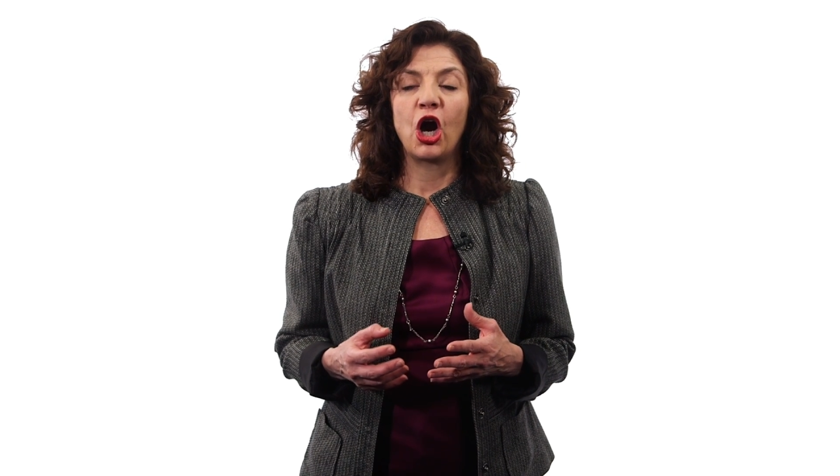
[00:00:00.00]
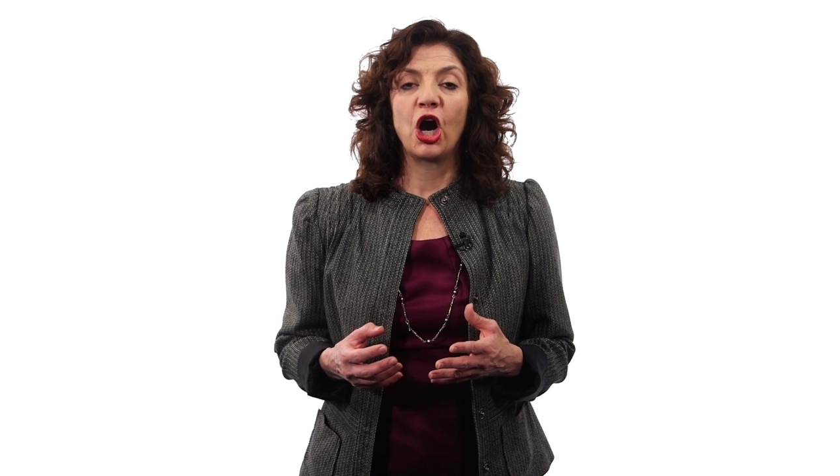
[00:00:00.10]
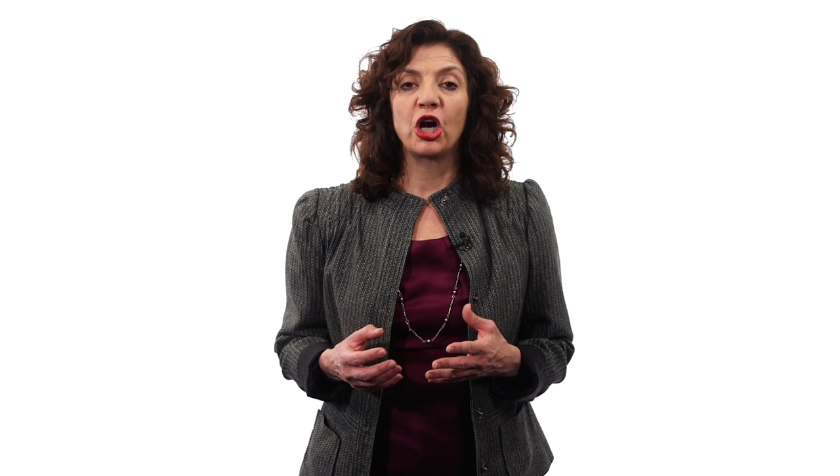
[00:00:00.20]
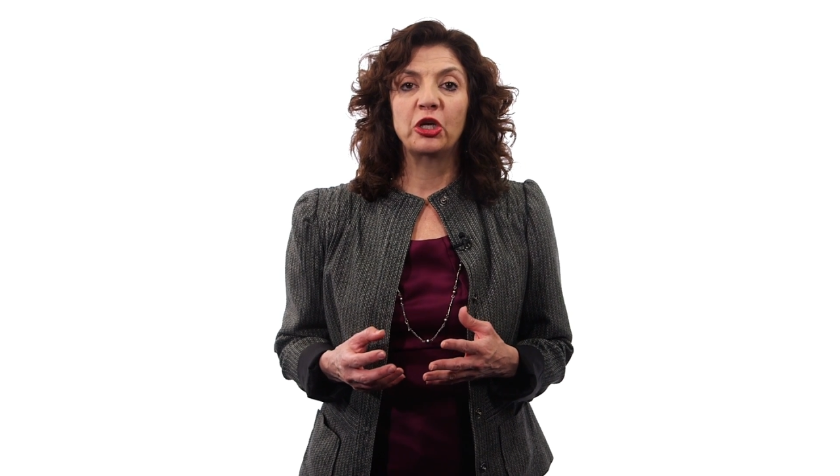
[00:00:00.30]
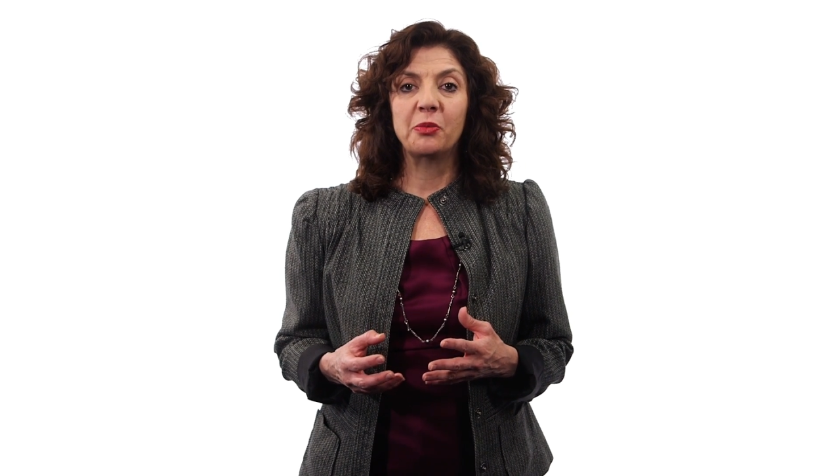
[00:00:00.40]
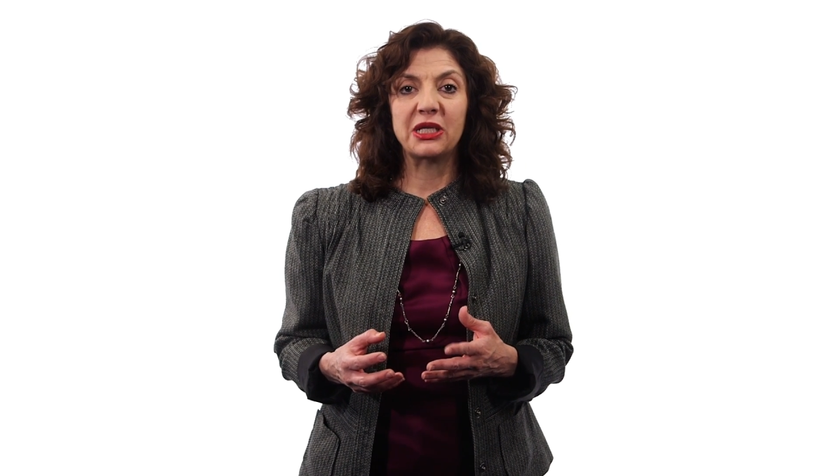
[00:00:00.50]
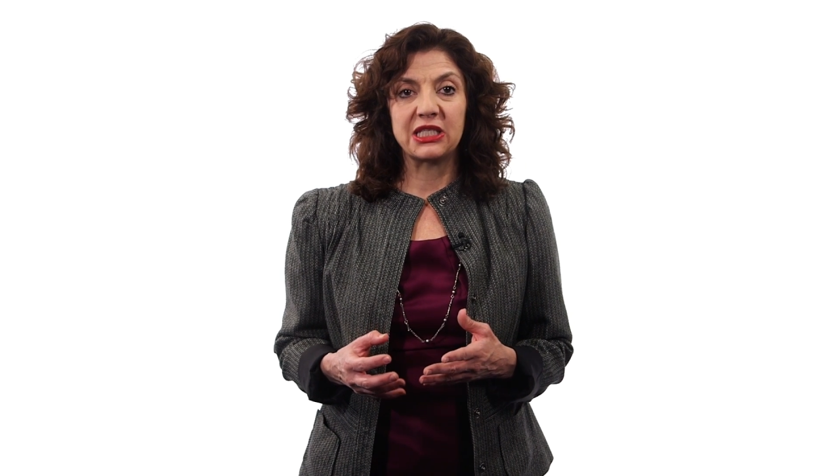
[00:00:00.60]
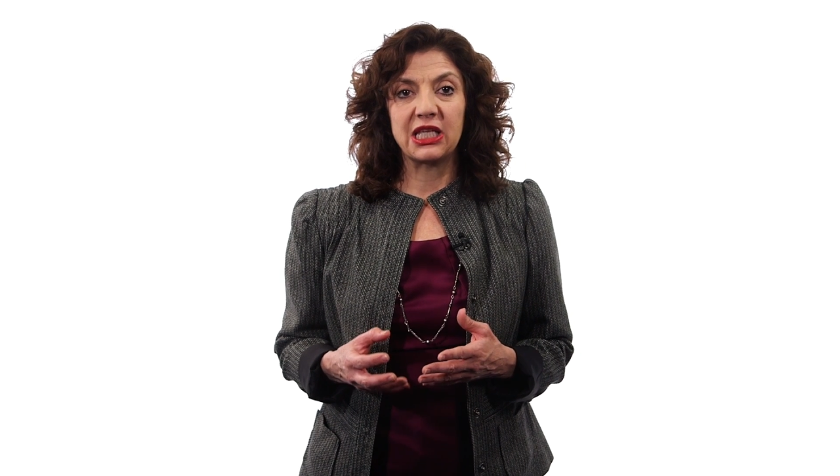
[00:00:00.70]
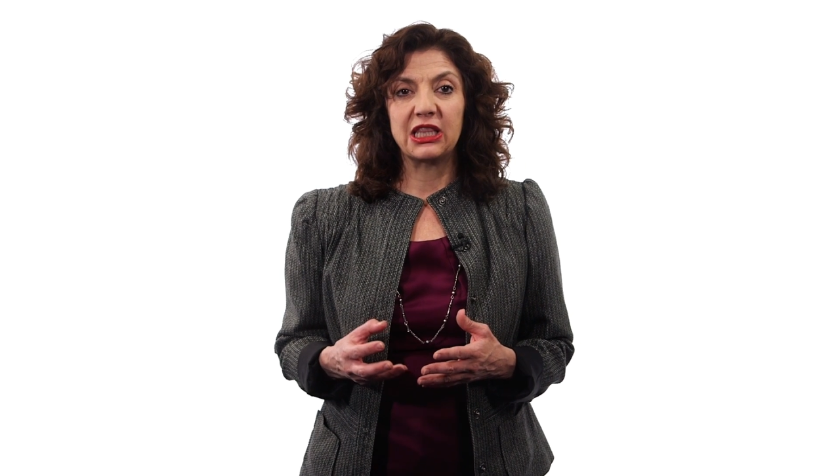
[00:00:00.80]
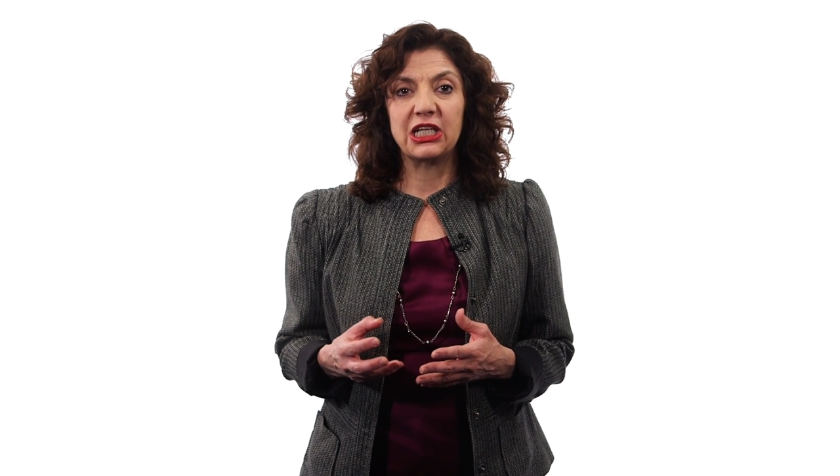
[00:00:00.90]
arguments
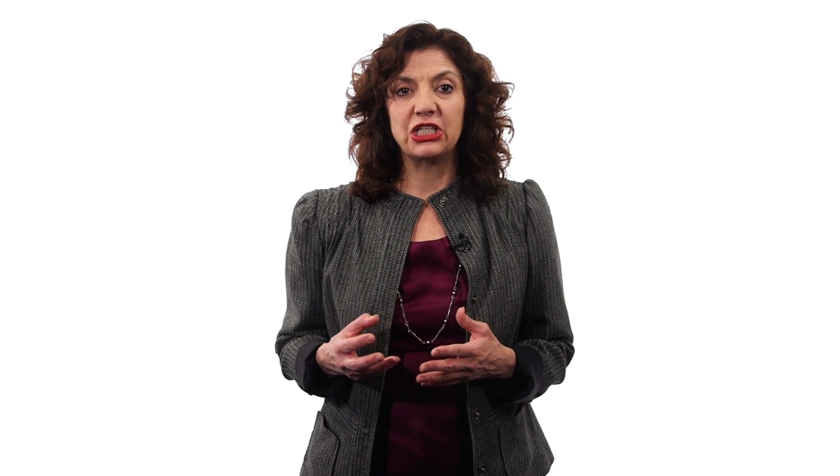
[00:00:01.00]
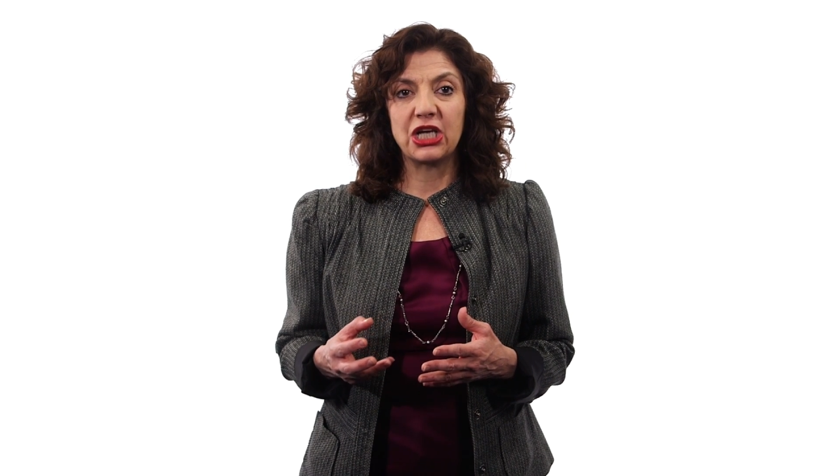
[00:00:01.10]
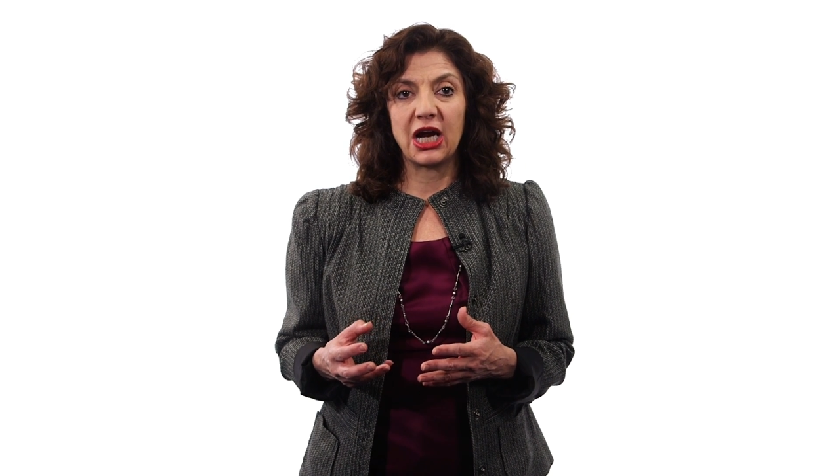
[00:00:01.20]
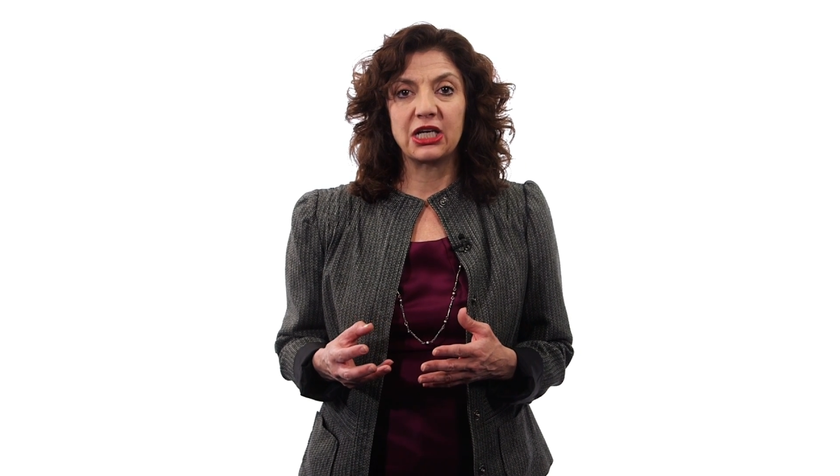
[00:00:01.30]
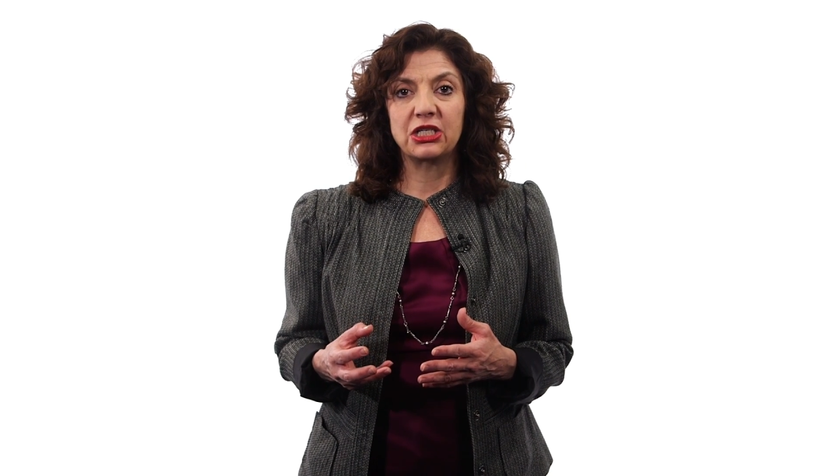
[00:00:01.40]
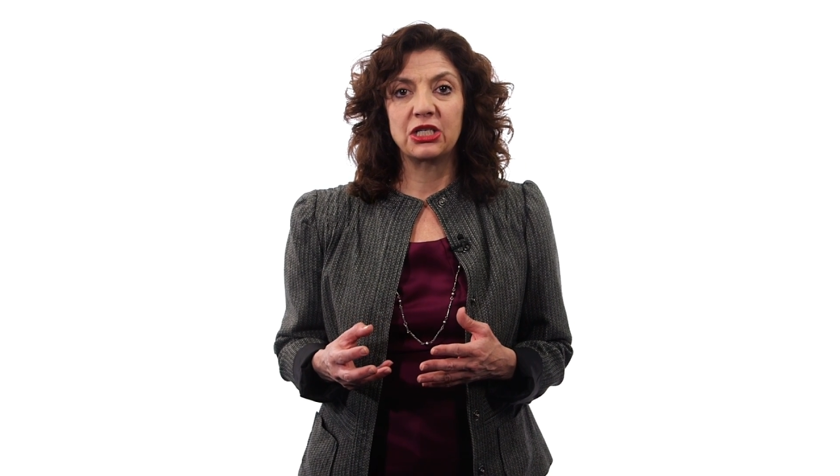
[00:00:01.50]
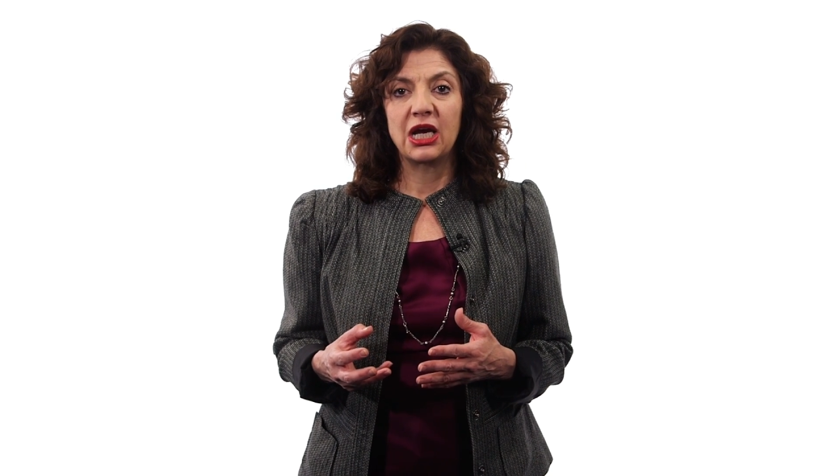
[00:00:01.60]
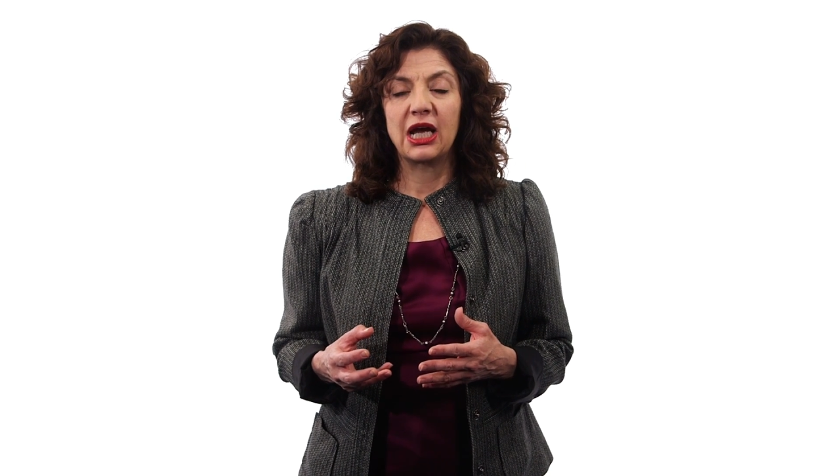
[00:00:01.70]
that the judge